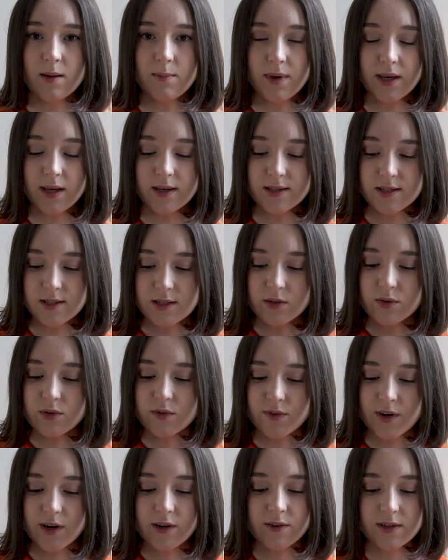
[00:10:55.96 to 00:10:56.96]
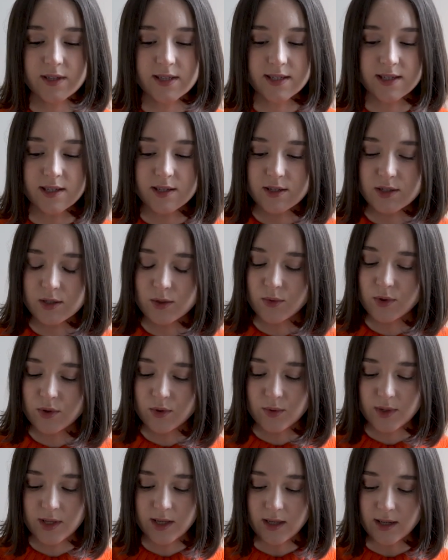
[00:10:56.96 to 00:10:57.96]
because those fragrances are so
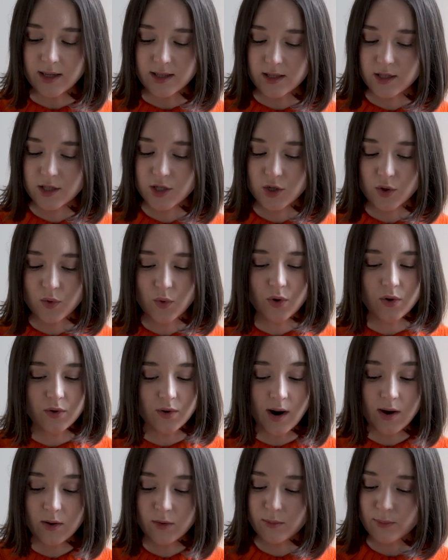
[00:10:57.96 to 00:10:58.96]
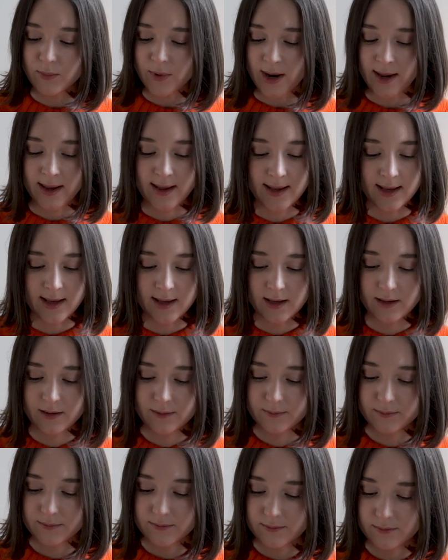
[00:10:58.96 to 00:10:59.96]
unique and so groundbreaking.
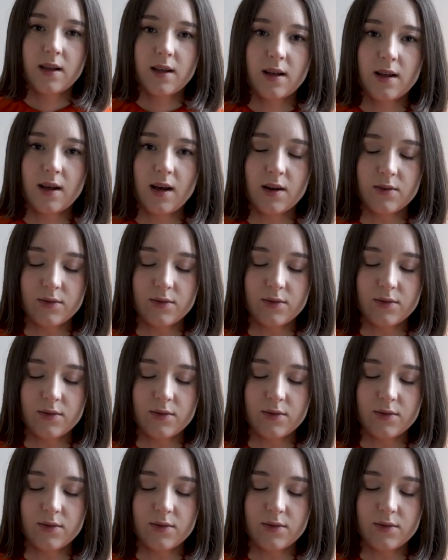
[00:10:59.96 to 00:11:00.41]
I